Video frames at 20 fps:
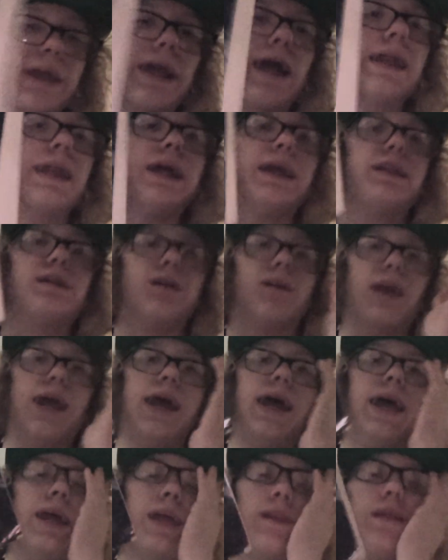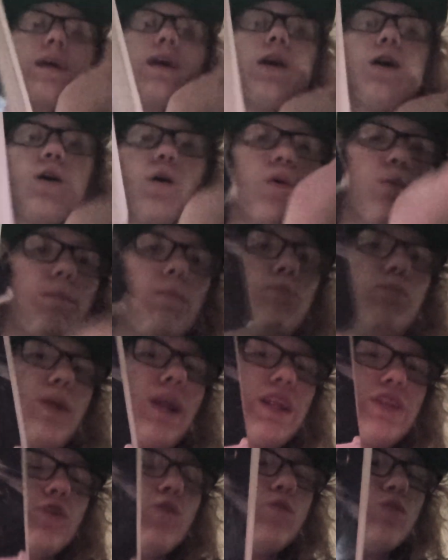like, kind of in your head.
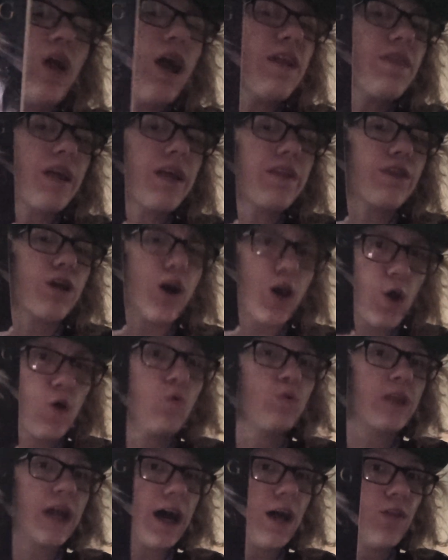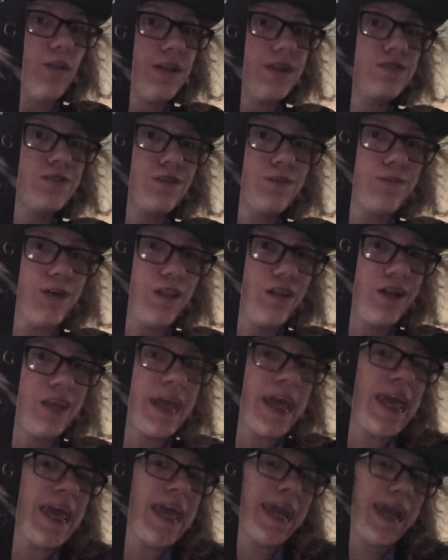But I do like that the hotel is the
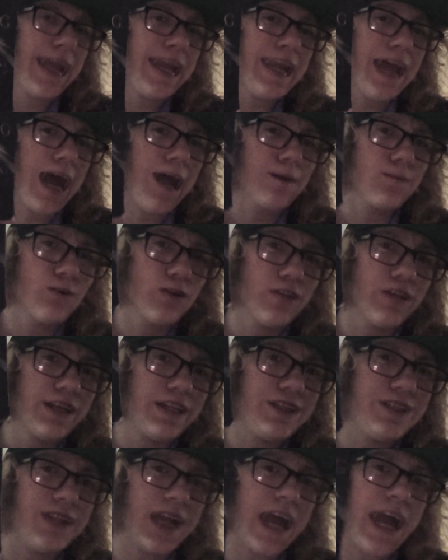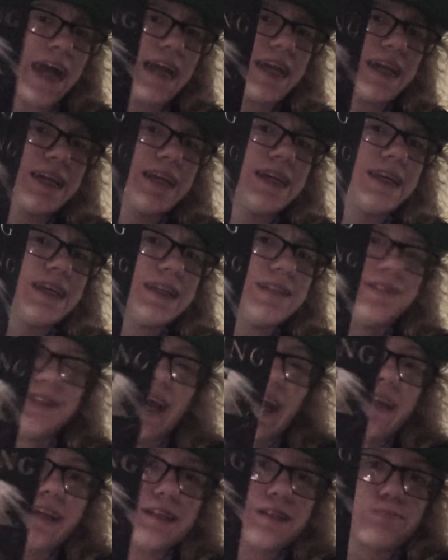villain, and not really Jack.
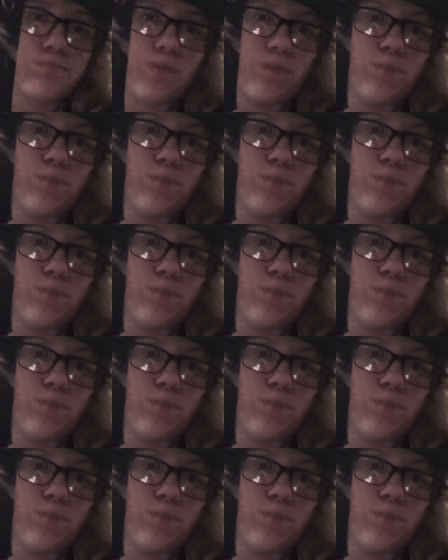Jack is